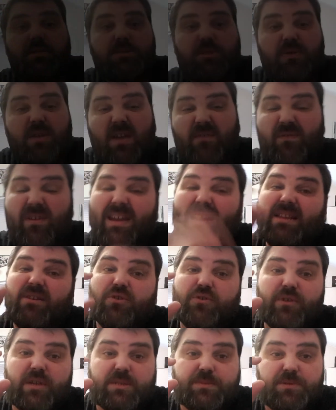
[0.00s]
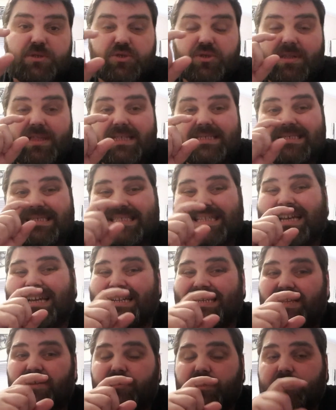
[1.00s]
So you get a very little Christmas tree. That's a
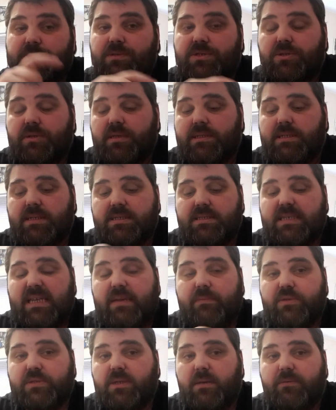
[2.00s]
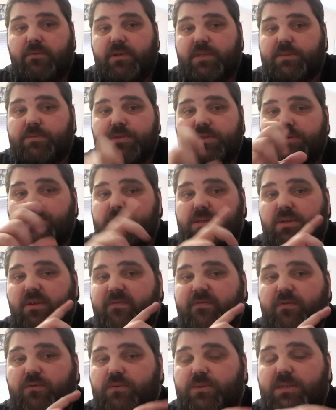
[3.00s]
tiny Christmas tree. That's like a tabletop Christmas tree. It's
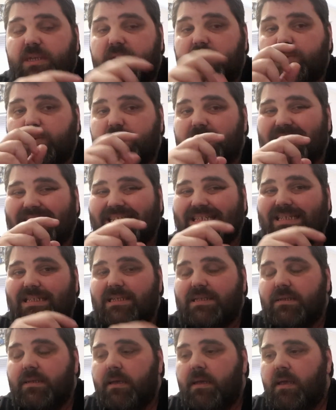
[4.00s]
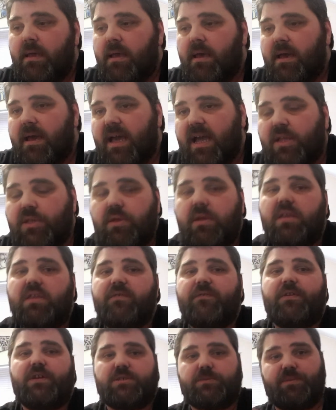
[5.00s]
not a full-size one. It's a little one. And you get
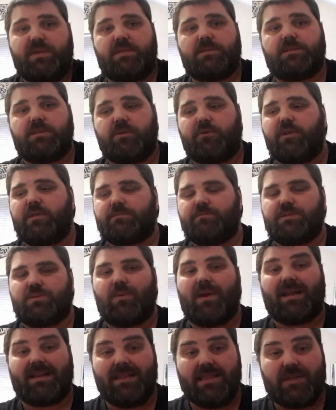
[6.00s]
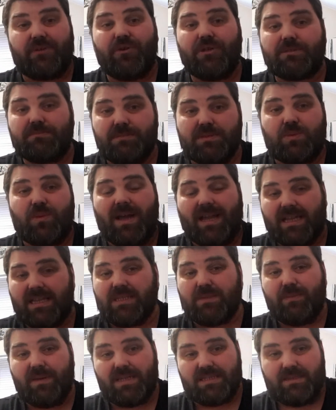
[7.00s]
your first piece of the Christmas wagon. And the Christmas
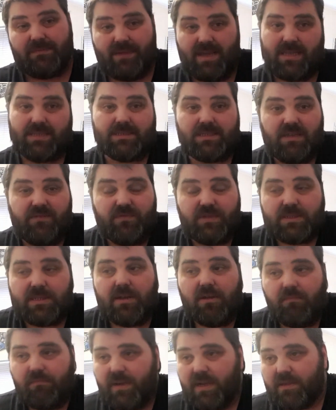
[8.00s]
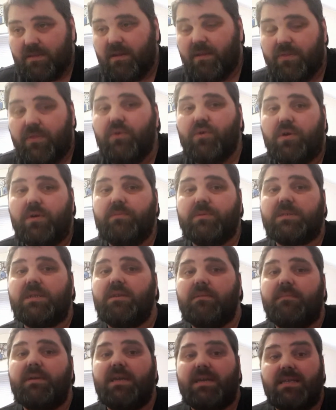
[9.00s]
wagon is bloody massive. It's a lot bigger than I thought it was
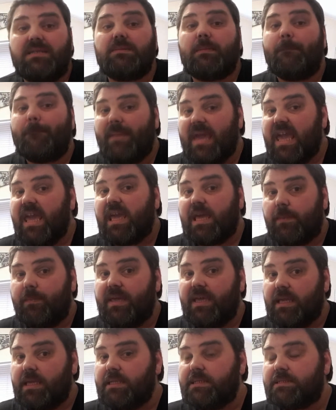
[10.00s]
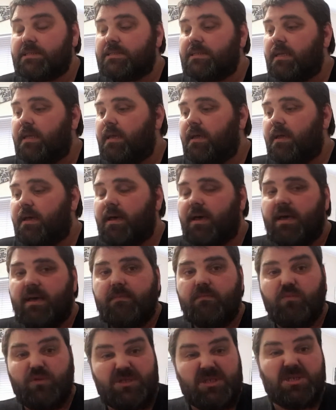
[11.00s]
going to be. It's a big piece,
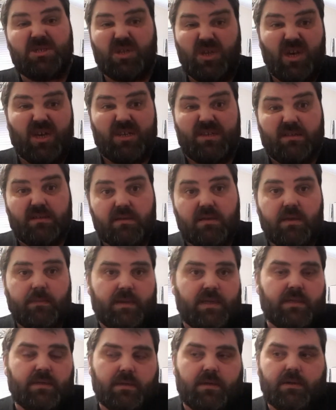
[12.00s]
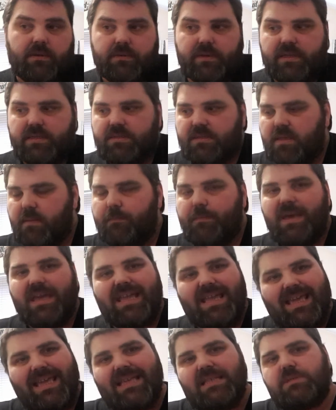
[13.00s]
which is good. I mean, you know,
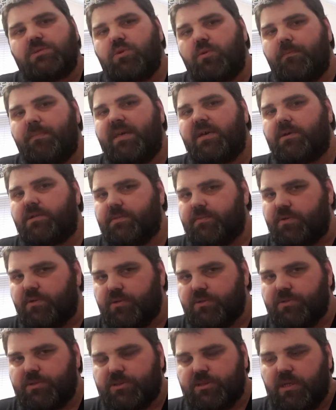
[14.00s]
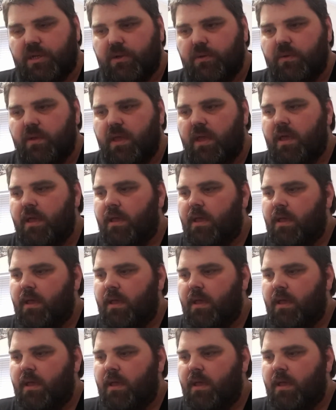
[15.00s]
but it is all buildable. So